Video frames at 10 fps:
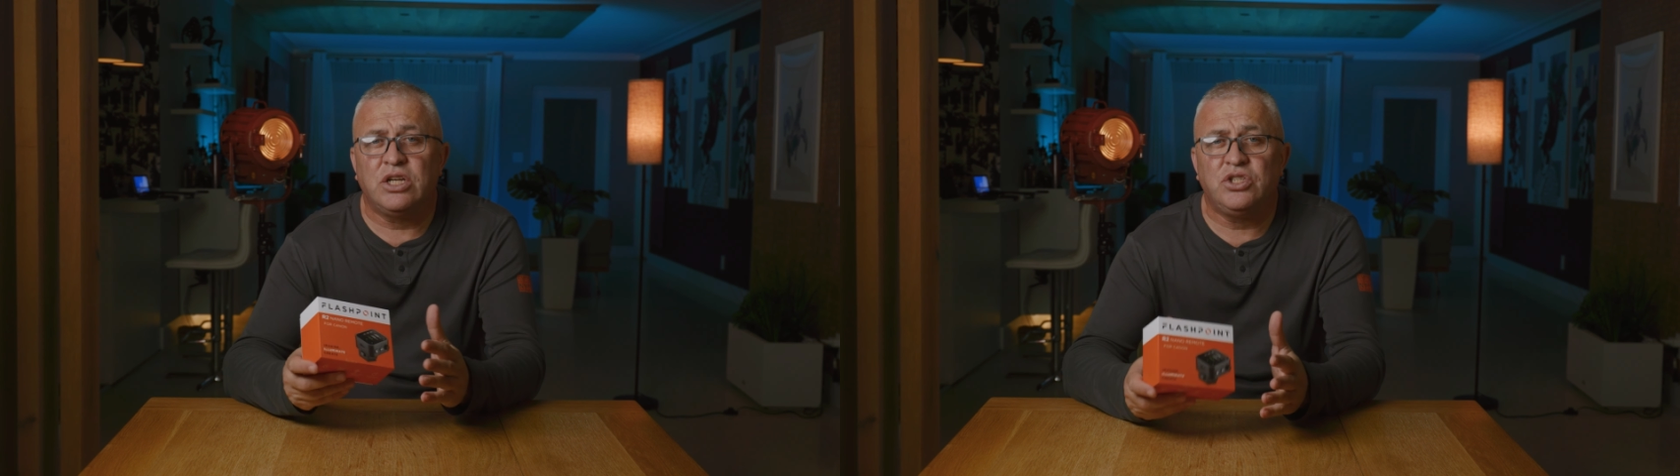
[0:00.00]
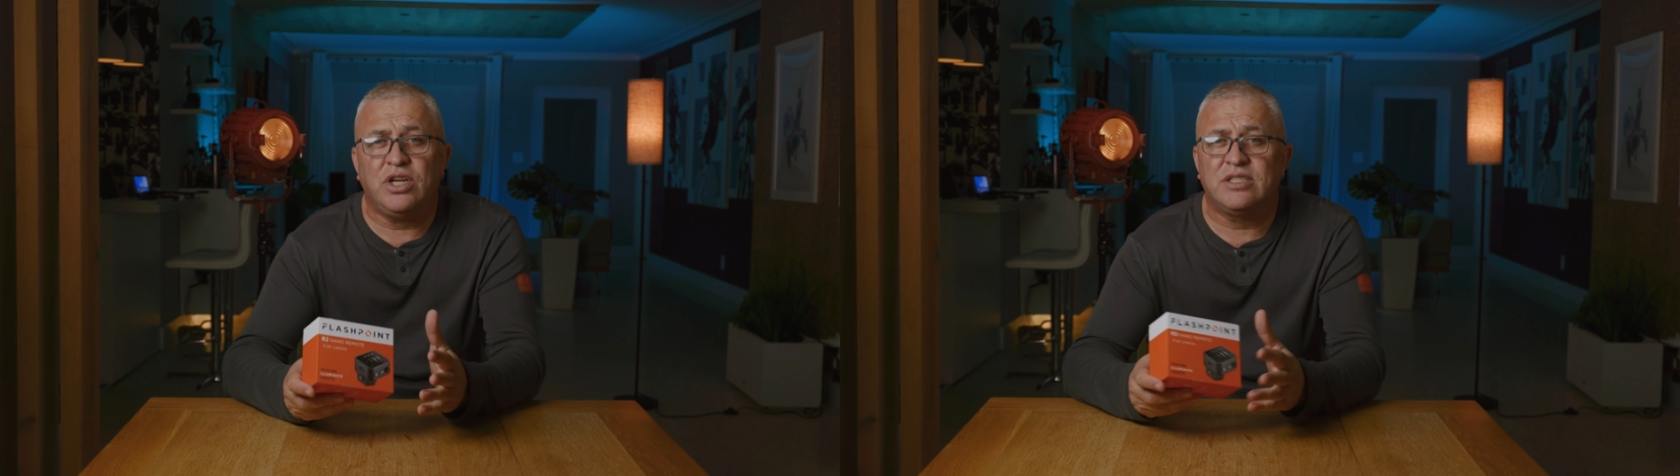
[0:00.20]

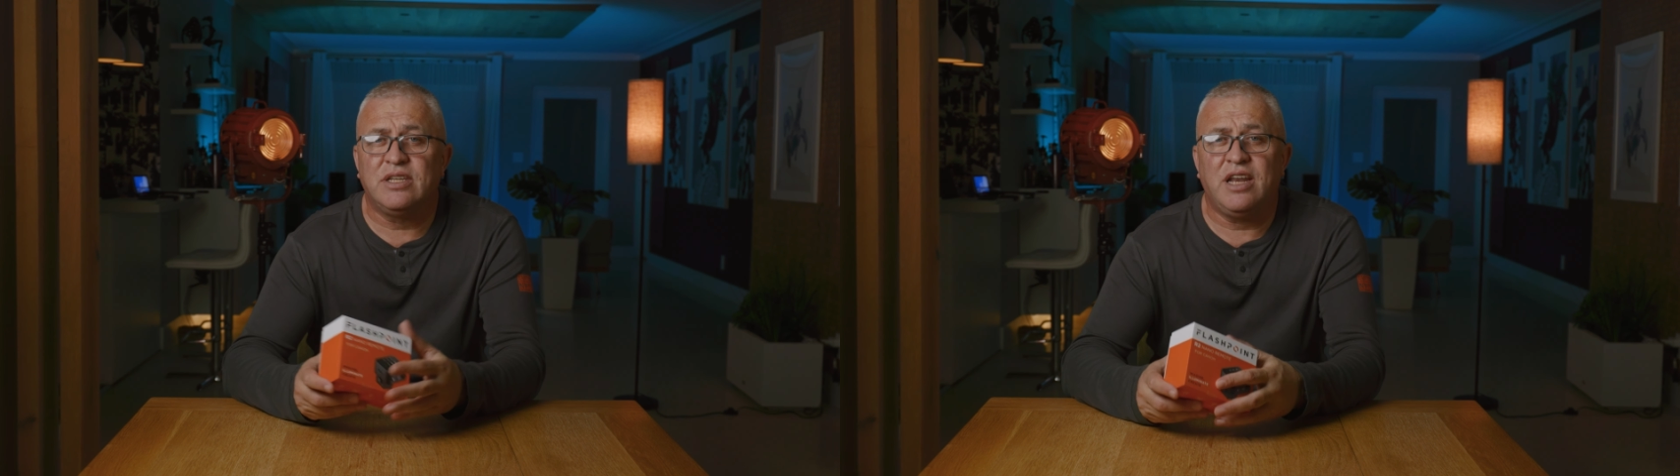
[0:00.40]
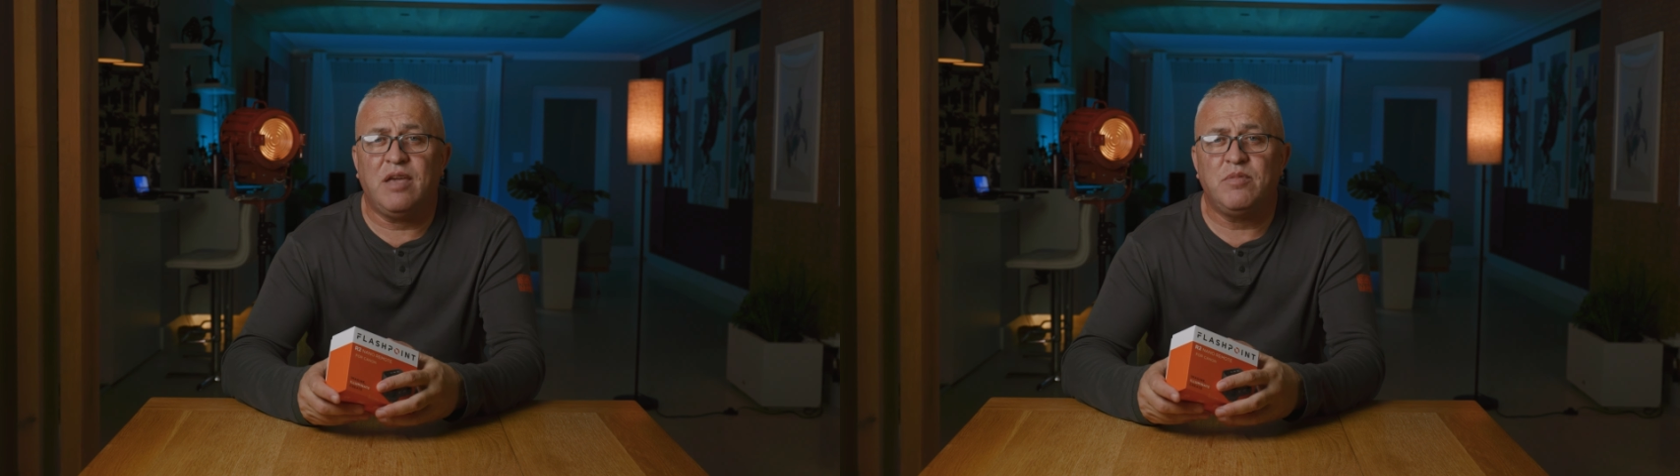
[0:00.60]
just
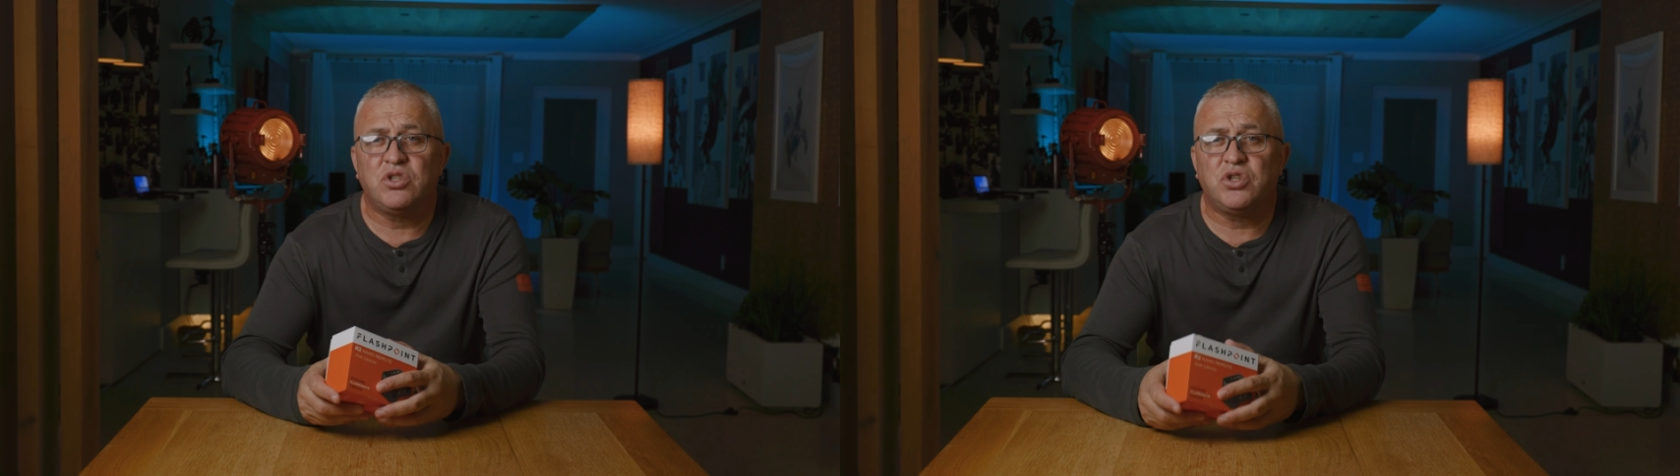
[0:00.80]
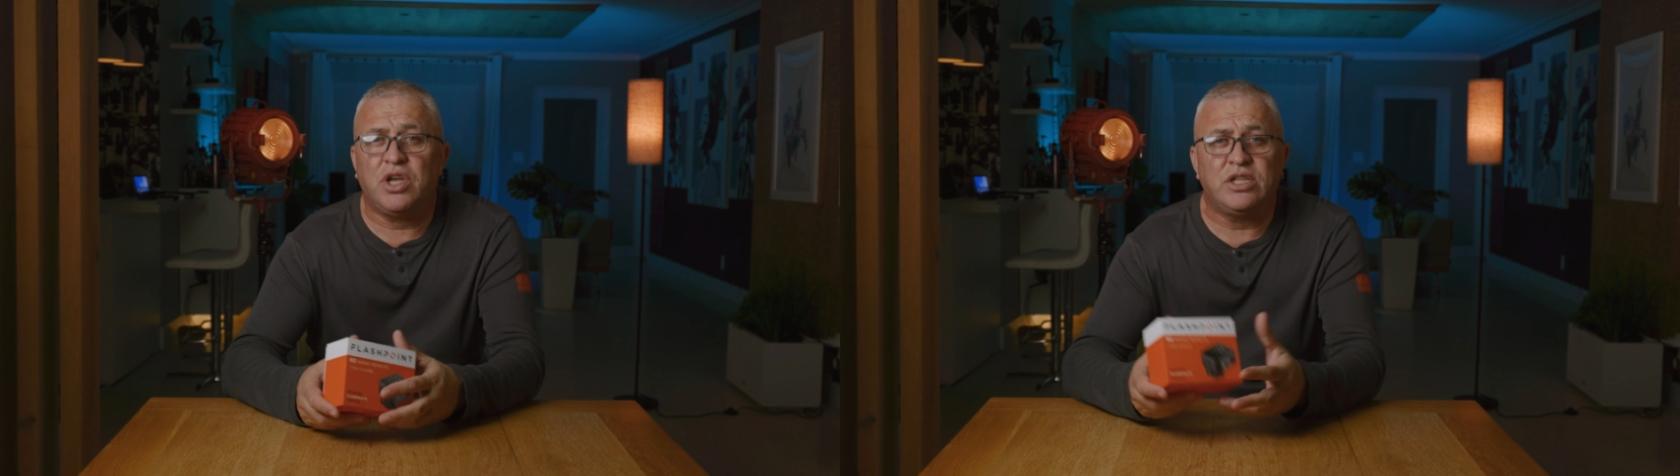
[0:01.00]
the name
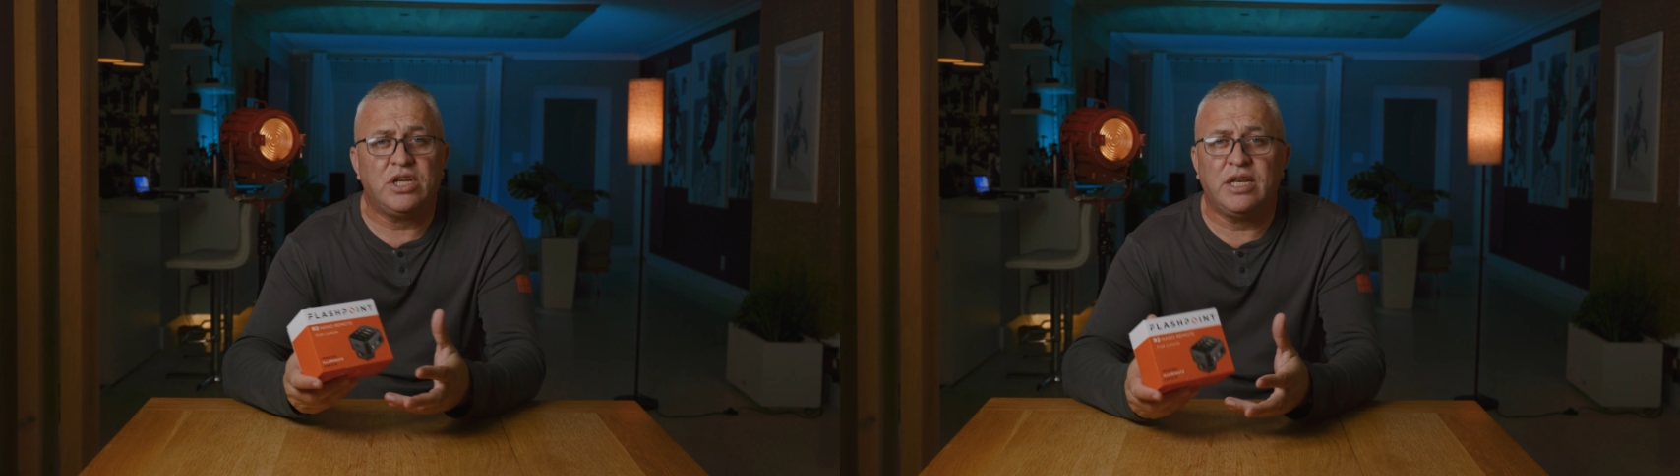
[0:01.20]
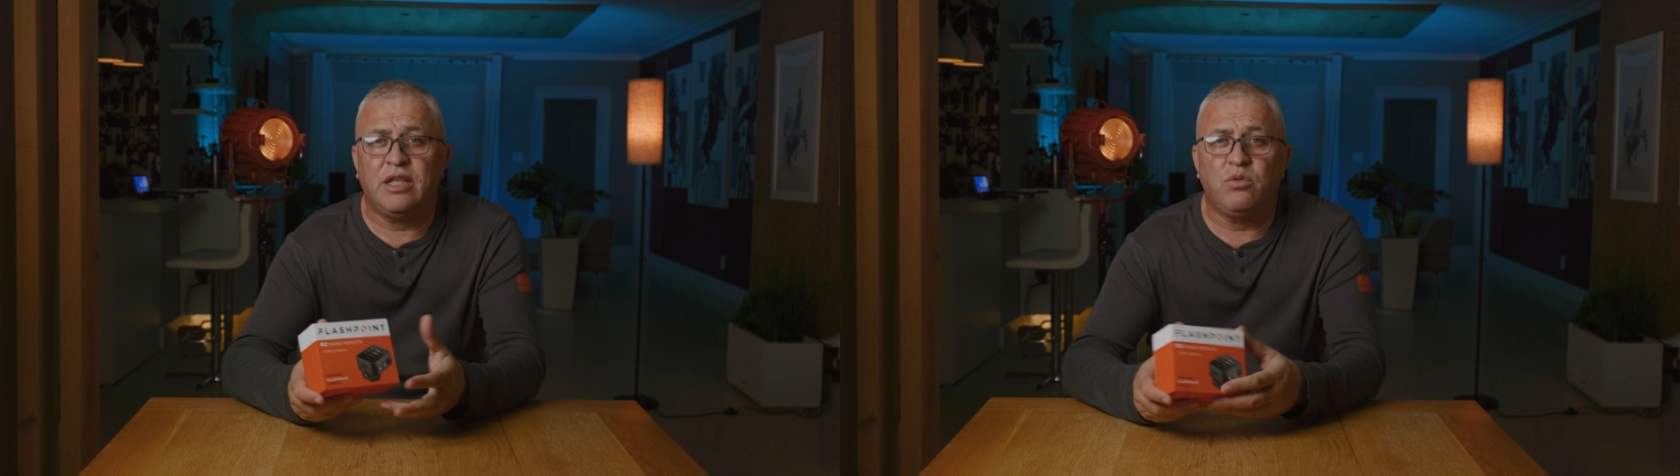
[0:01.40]
is changed, and it